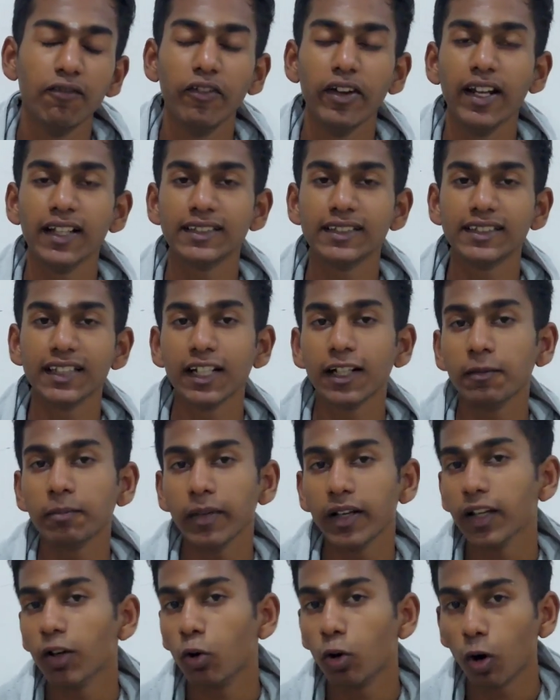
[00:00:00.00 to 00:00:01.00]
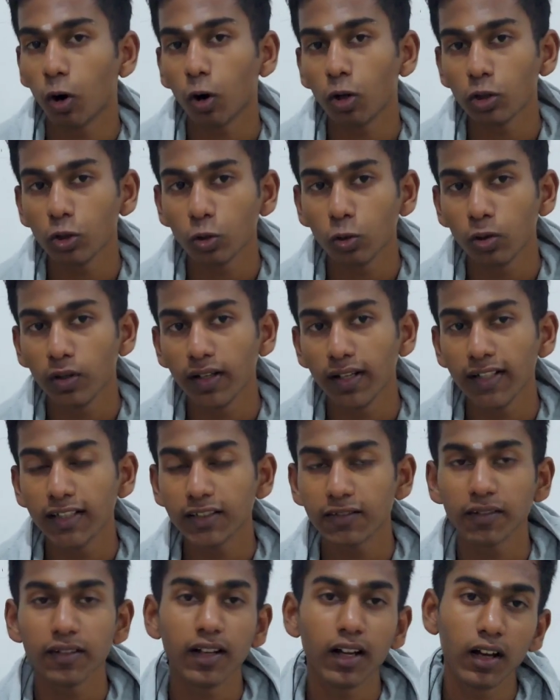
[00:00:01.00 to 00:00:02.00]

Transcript: When I sell all the holdings,